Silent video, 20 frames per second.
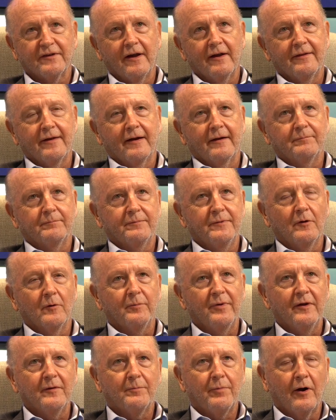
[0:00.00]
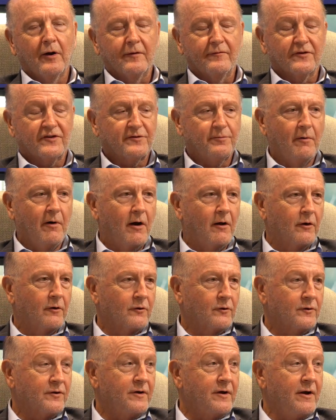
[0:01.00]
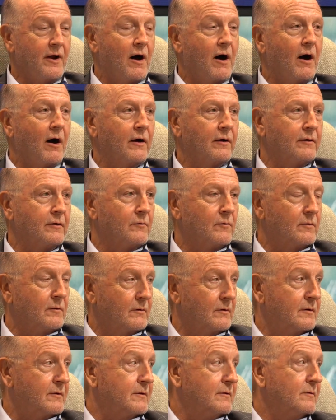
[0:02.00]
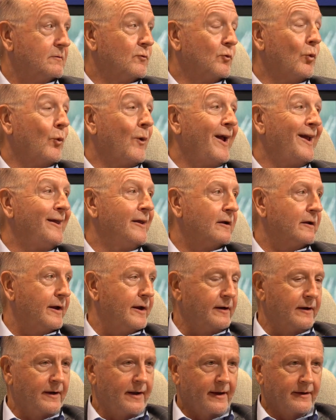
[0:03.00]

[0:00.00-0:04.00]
say that, being part of a smaller, non-regulated